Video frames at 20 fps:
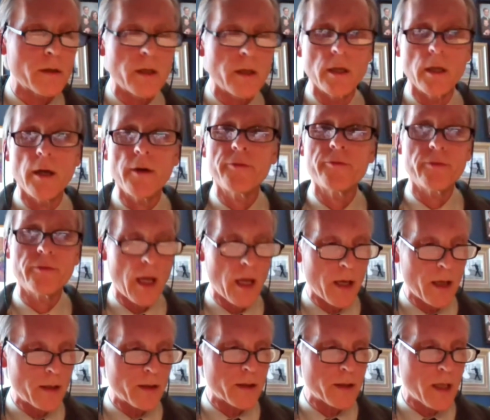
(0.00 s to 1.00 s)
Eliff,
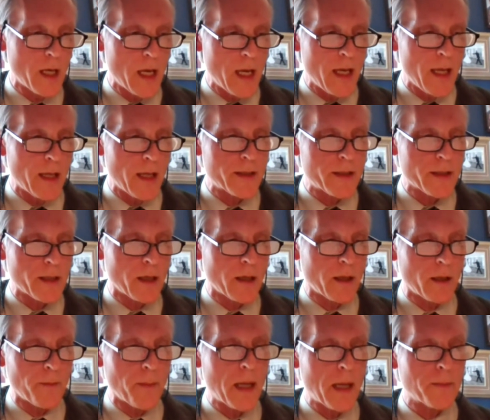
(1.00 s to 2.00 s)
and it's
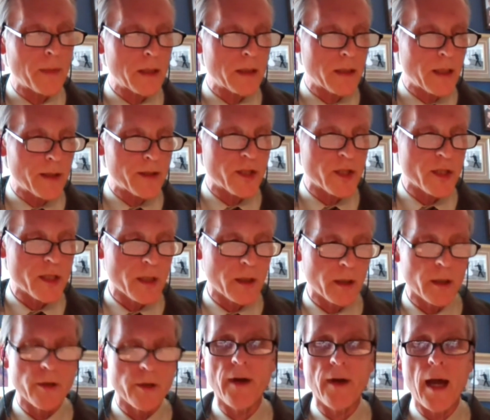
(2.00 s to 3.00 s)
an amendment that just
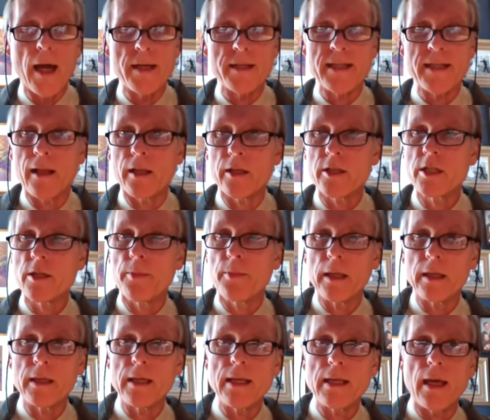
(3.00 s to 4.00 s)
clarifies
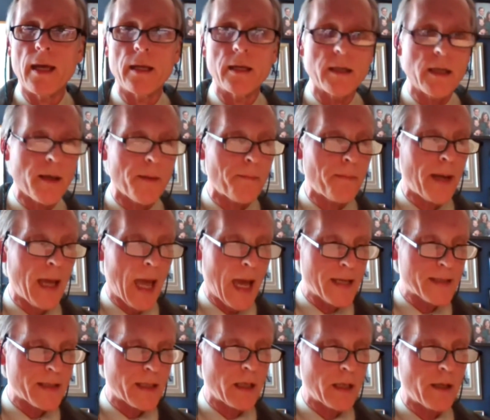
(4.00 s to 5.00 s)
eligibility and
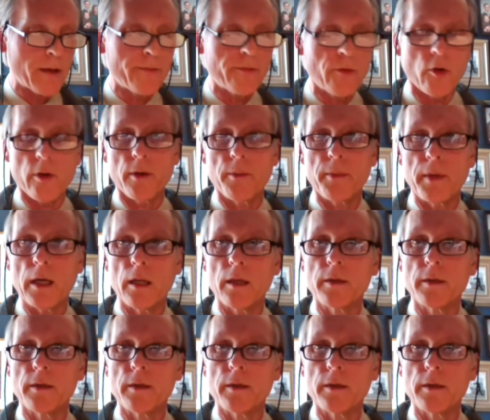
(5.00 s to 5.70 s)
capacity for the bill.